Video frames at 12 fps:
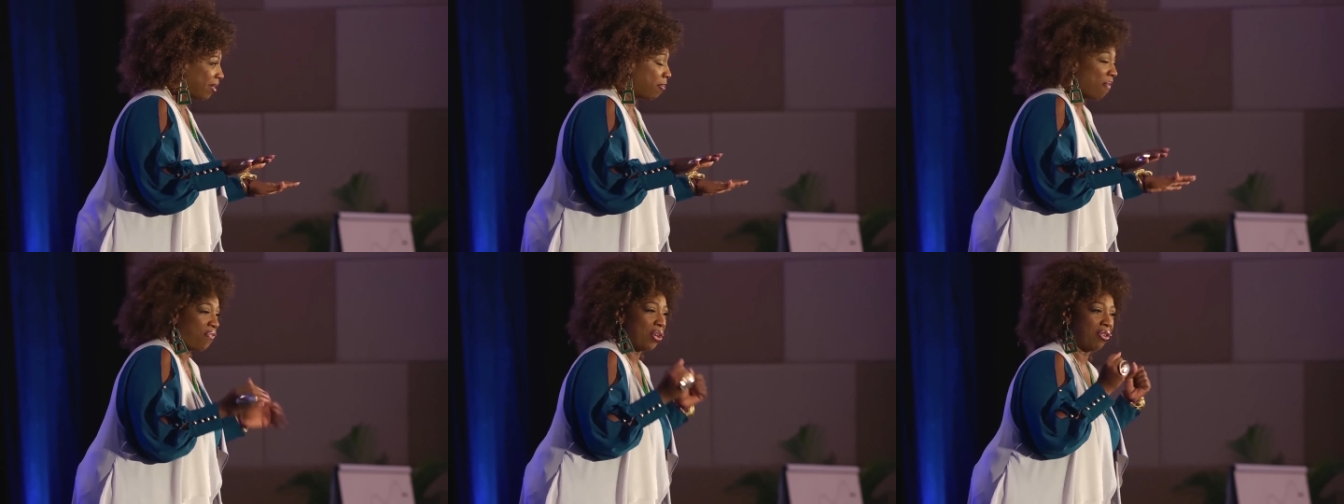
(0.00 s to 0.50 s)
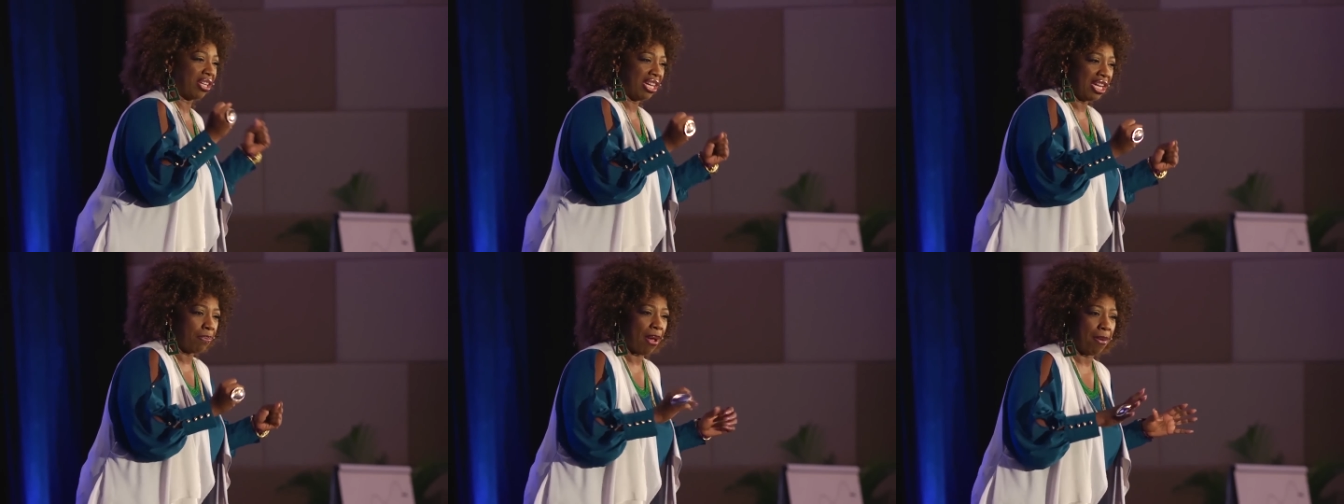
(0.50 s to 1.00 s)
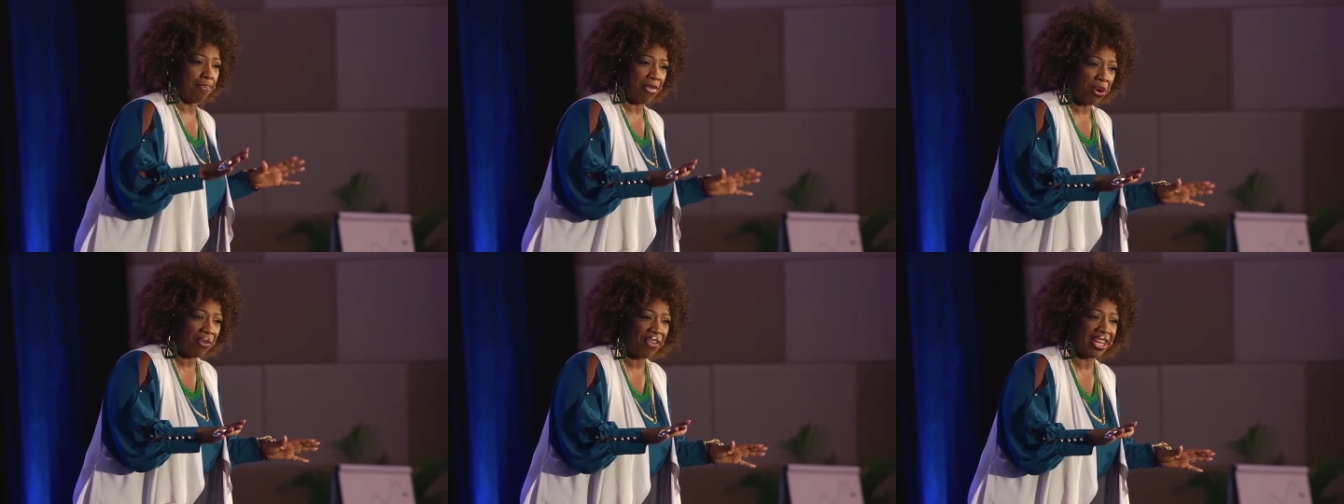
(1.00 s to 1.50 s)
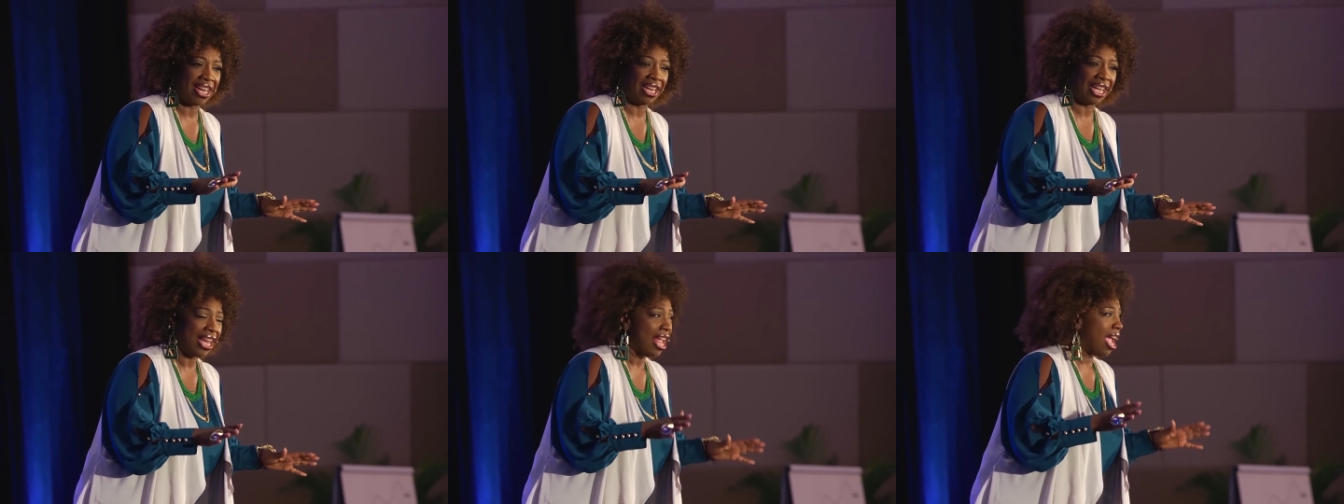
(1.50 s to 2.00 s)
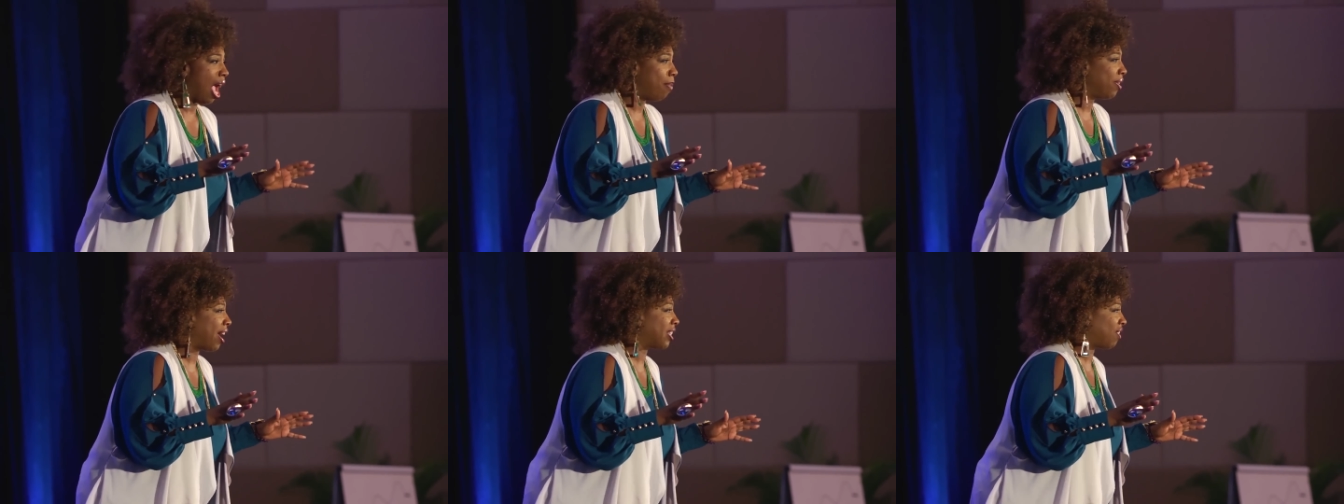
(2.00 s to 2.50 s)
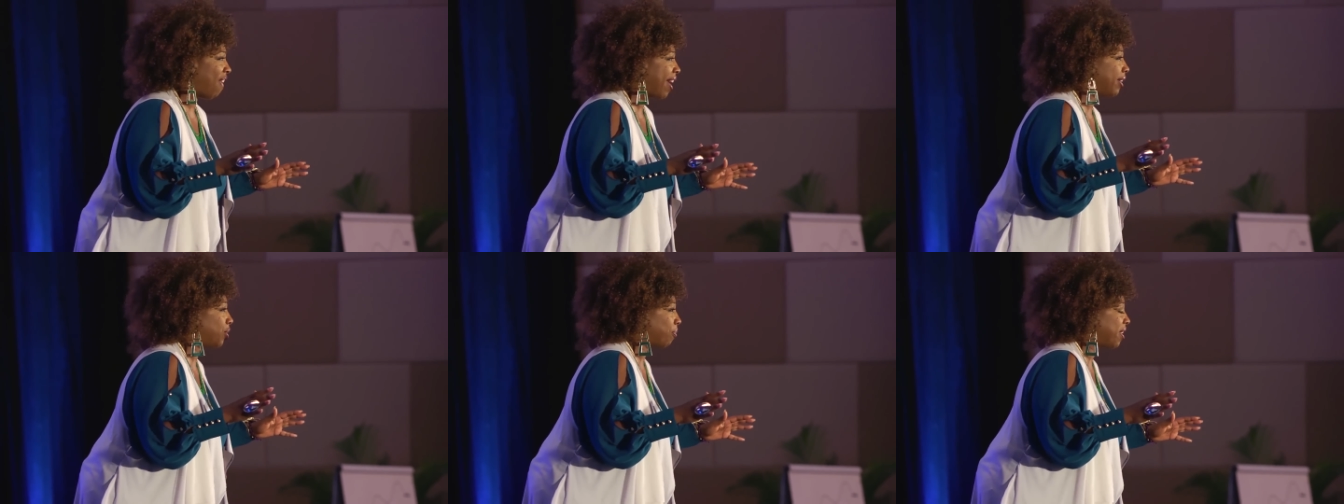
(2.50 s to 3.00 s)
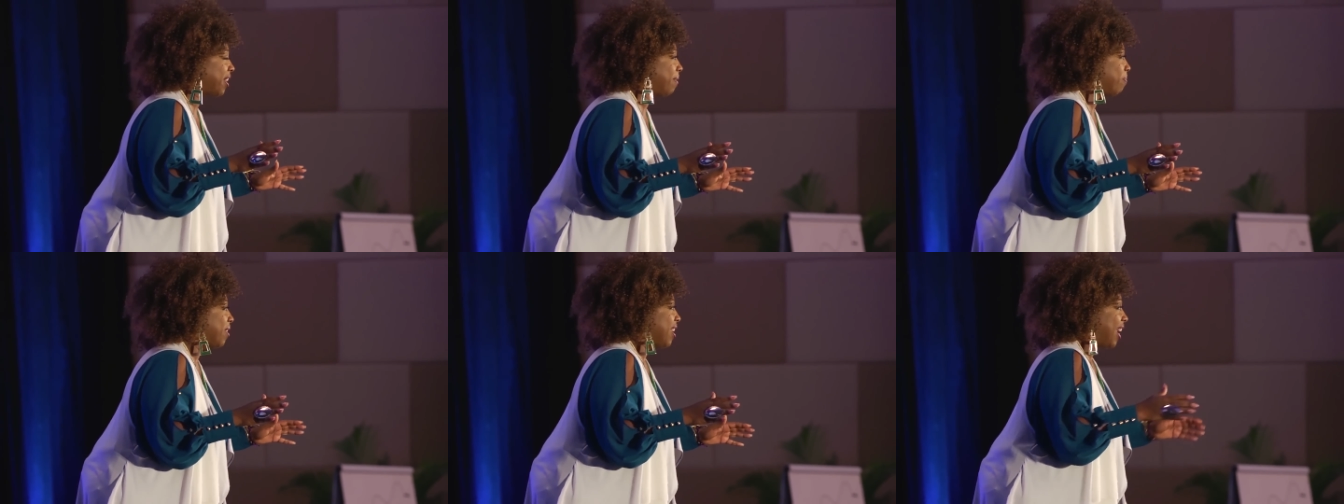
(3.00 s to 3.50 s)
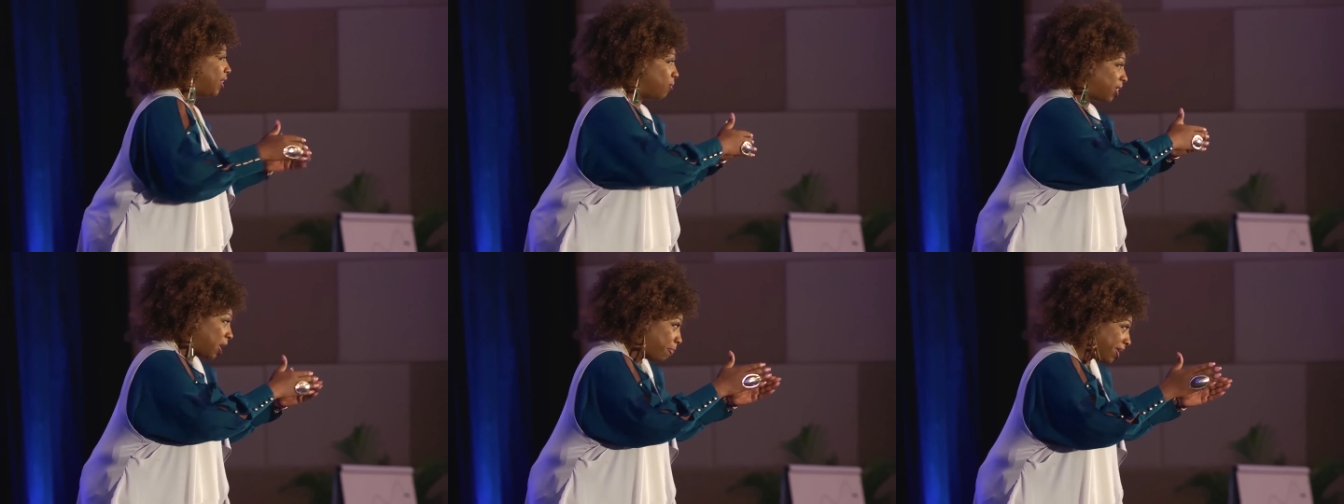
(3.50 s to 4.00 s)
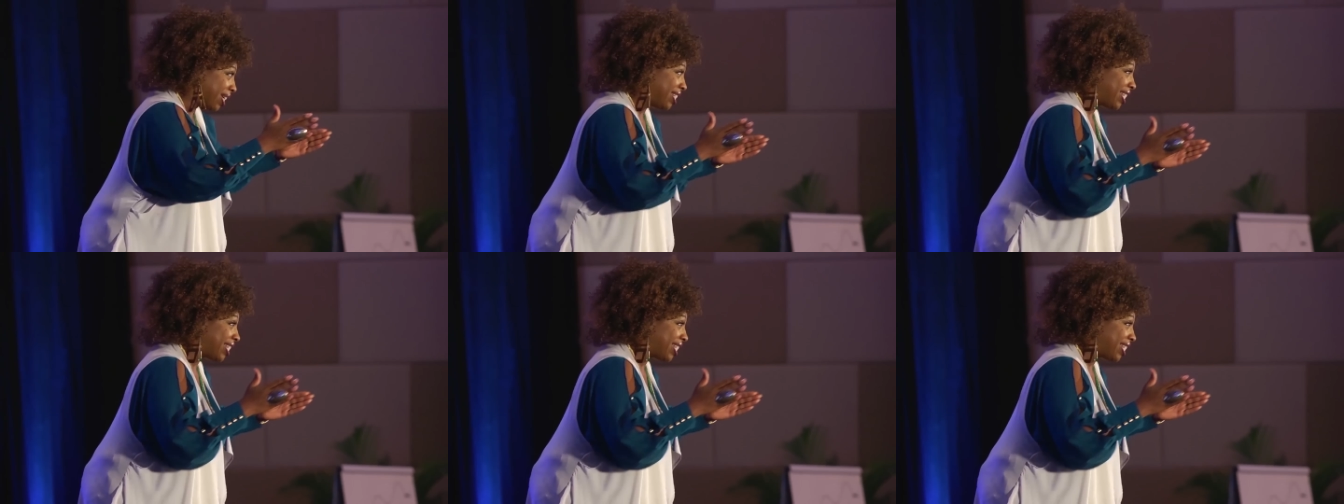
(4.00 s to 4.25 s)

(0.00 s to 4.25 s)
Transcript: I'm gonna feel good about motivating L A. How many of you guys have had a dream and you keep it